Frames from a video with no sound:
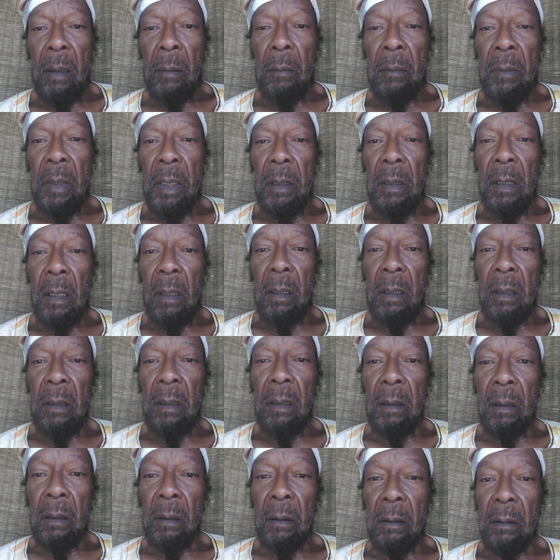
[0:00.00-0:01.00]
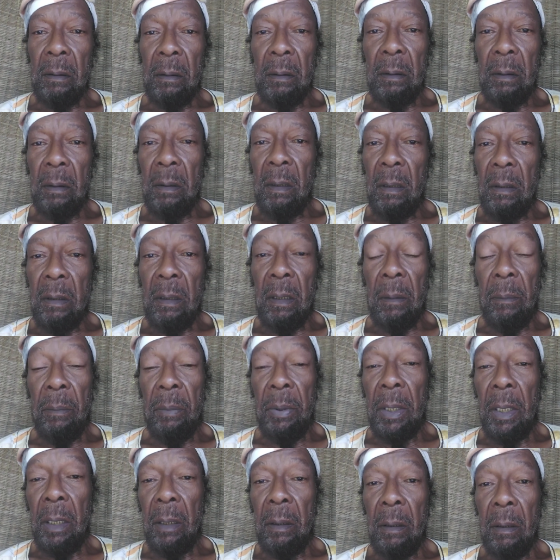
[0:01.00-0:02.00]
but don't you know don't
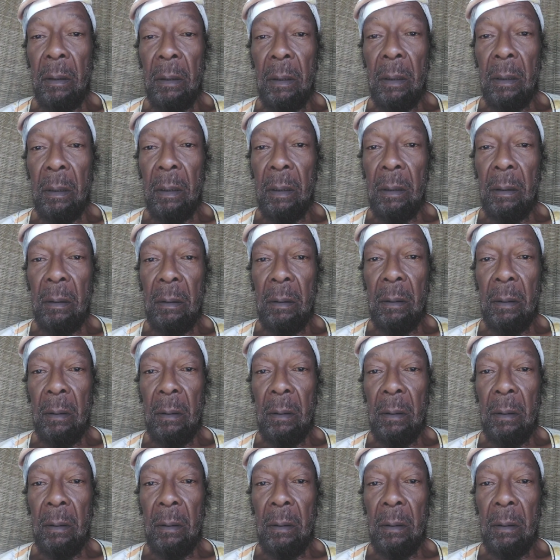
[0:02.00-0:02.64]
depend on it.